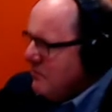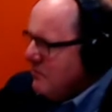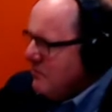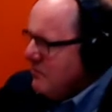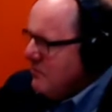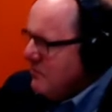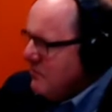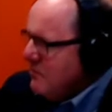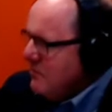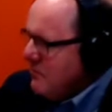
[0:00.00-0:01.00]

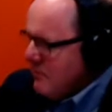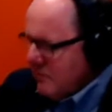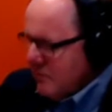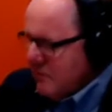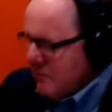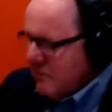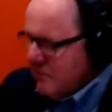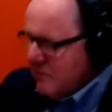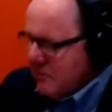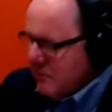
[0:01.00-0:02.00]

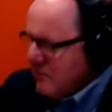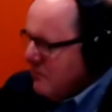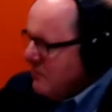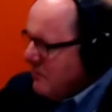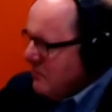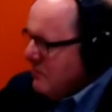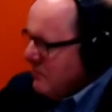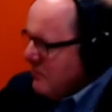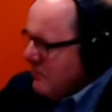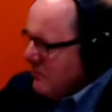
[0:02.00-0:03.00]

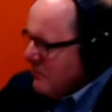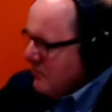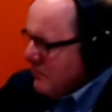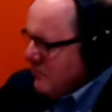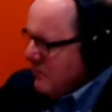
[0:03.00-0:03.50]
(not speaking)